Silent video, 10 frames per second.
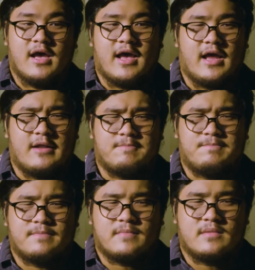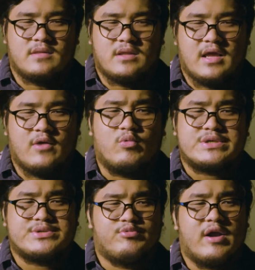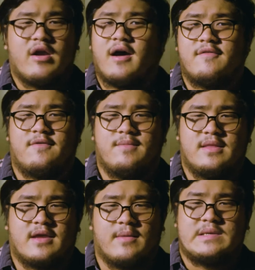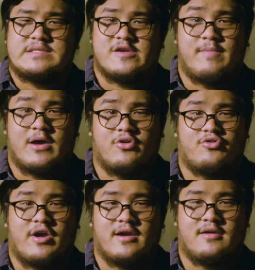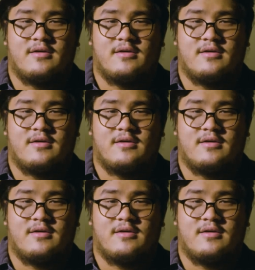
and it was very hard for me to get myself back on track.